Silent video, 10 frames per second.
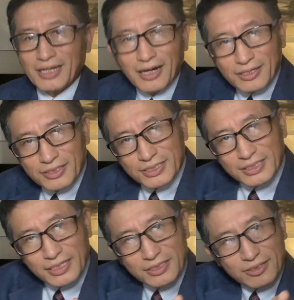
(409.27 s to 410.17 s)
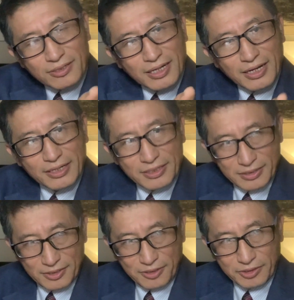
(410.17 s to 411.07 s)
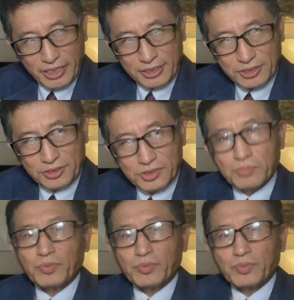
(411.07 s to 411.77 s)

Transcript: on the center line locations,